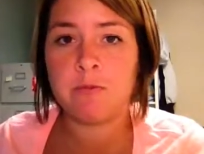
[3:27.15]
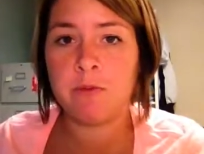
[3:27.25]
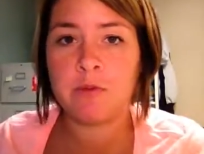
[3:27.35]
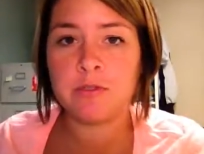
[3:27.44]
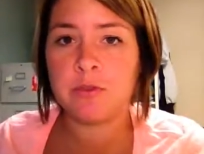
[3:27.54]

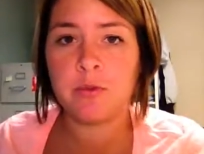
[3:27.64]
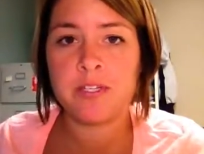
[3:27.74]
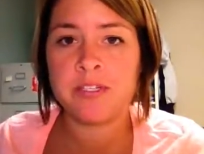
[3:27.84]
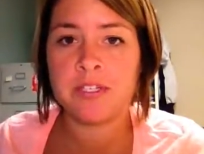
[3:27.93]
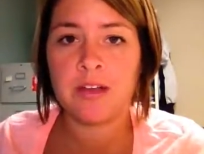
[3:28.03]
We won't do a
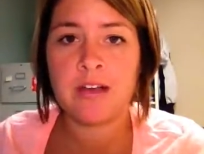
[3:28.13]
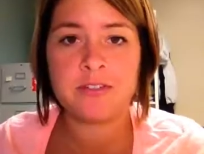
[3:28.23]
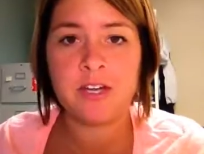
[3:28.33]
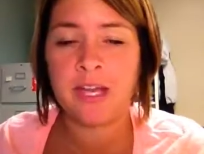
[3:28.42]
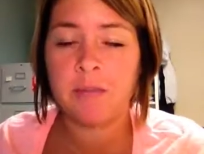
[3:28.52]
quiz till
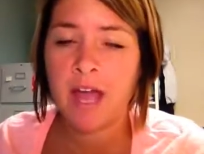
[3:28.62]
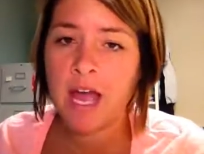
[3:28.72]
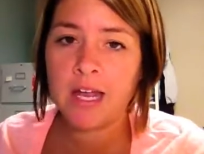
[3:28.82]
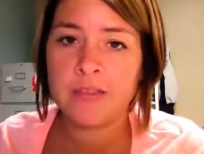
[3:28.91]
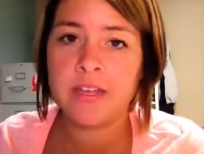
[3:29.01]
after I get
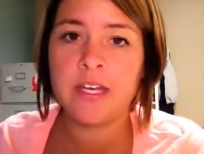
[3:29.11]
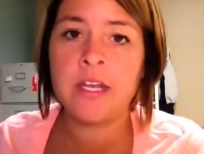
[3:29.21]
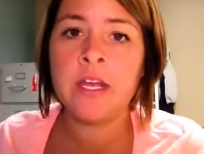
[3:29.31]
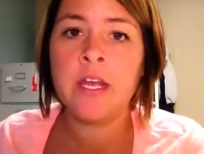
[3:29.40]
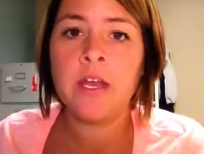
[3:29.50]
back, and then